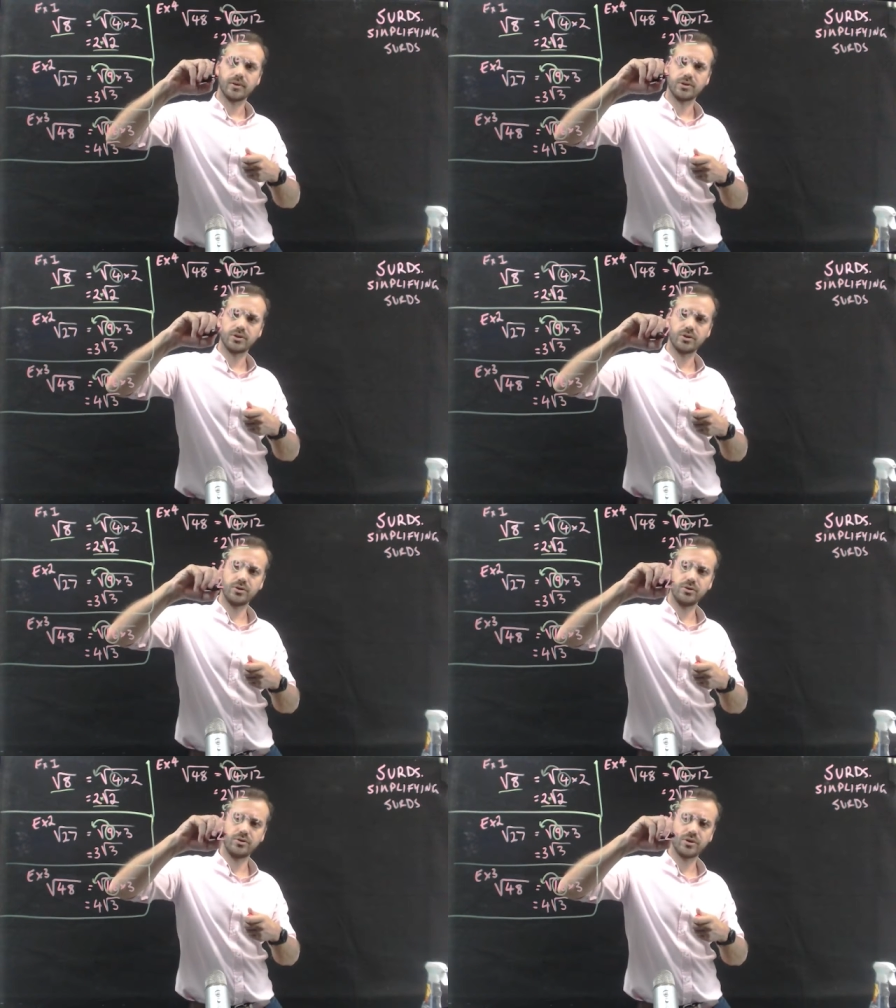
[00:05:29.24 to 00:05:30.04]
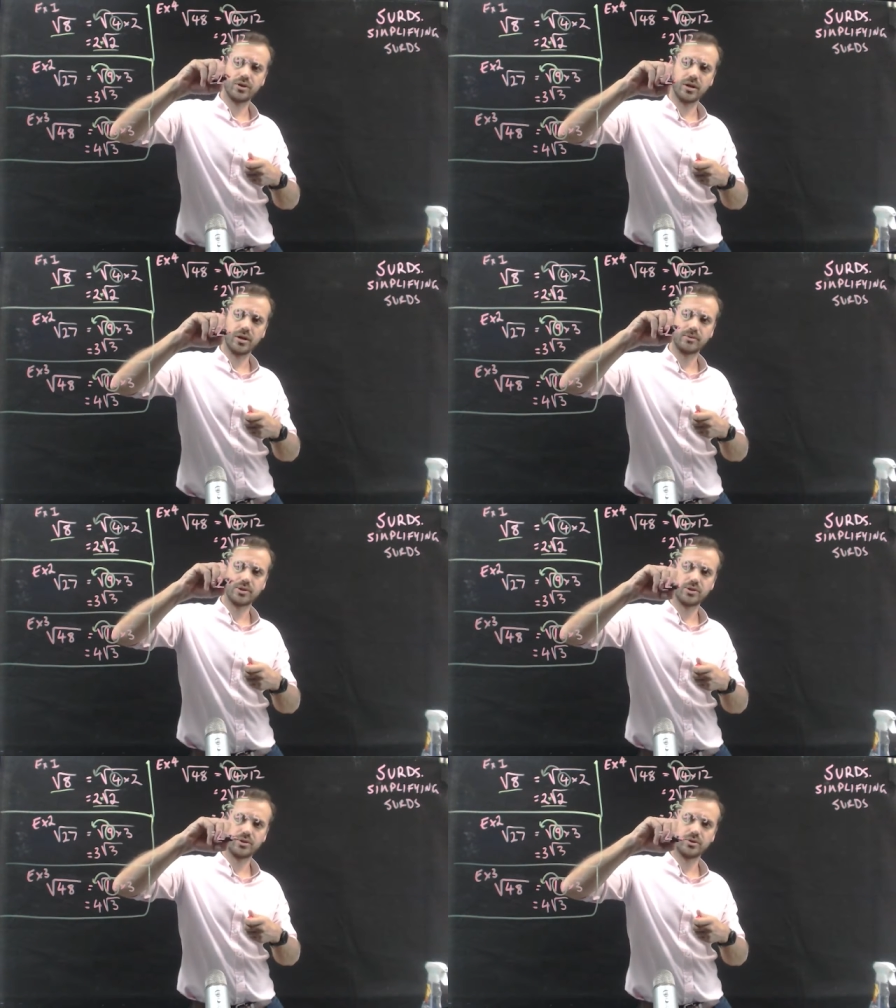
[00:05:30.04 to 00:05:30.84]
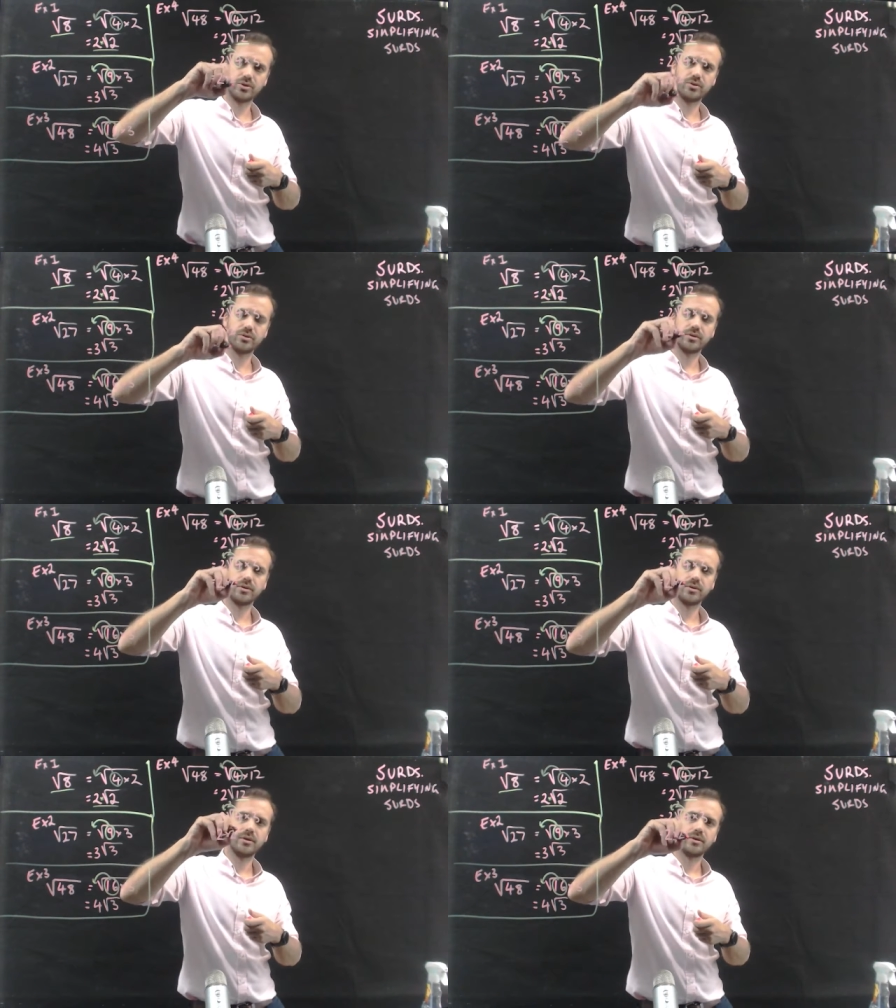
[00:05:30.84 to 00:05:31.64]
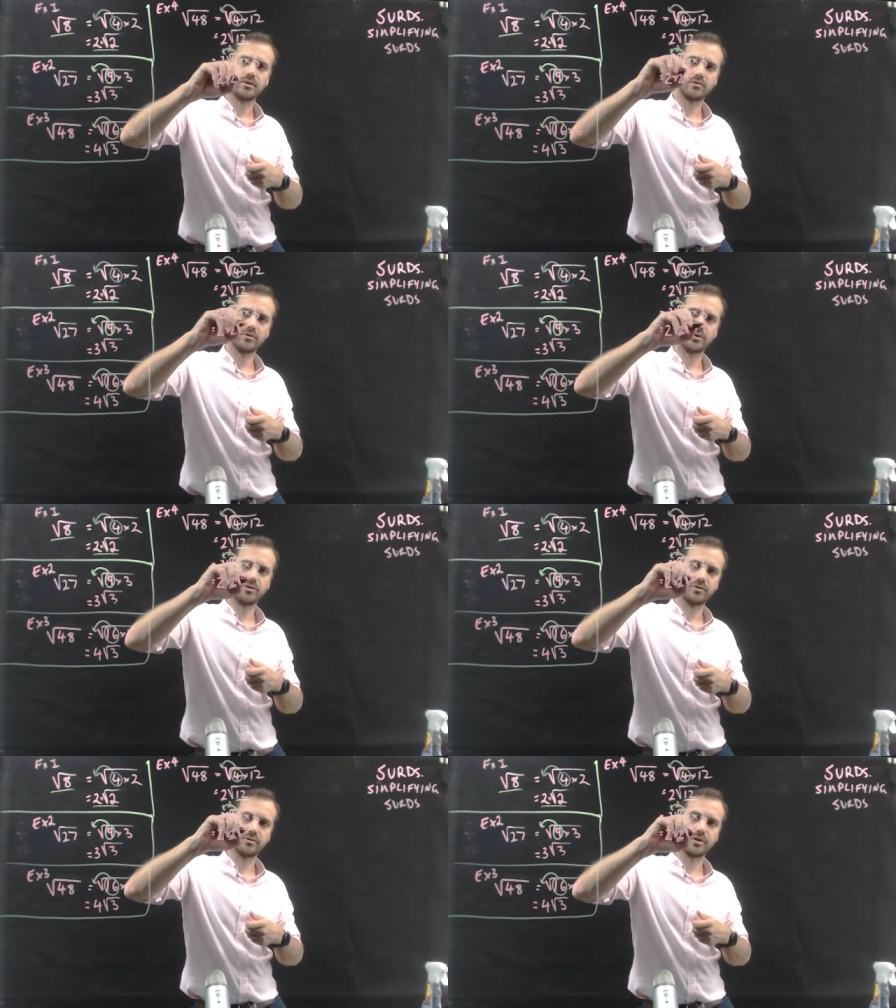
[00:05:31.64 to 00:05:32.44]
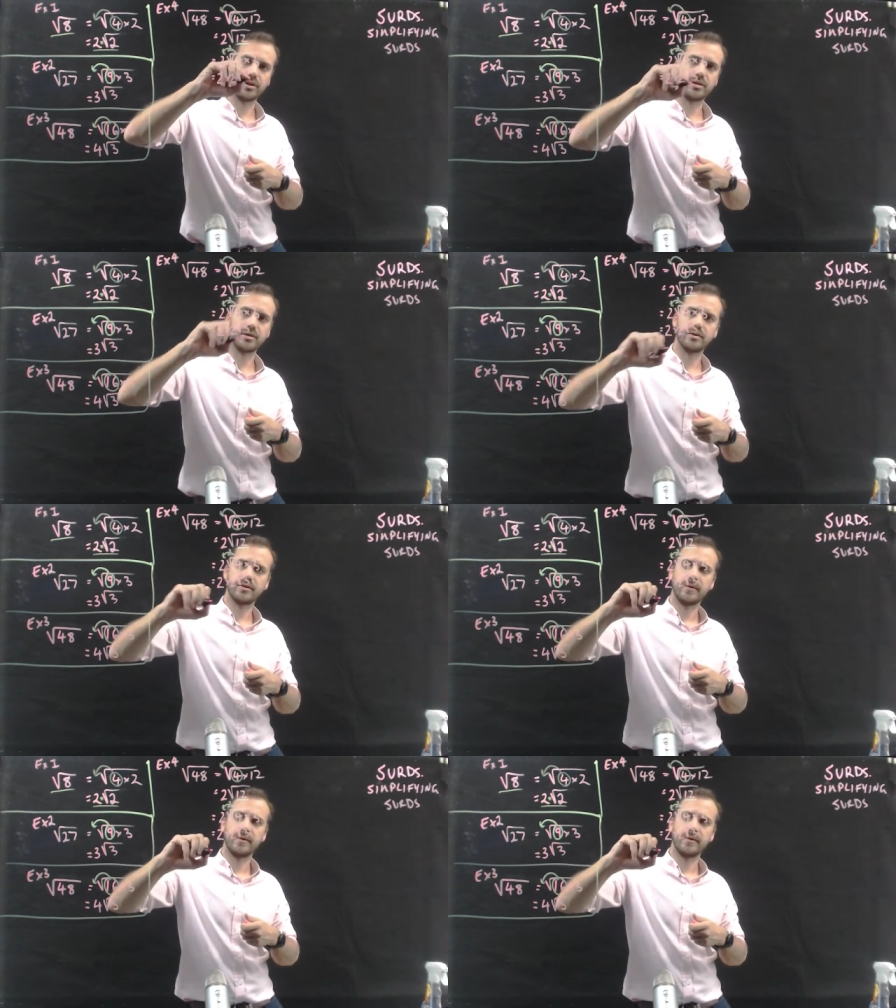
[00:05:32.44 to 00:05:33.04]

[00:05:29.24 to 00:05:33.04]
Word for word: 2 times 2 root 3.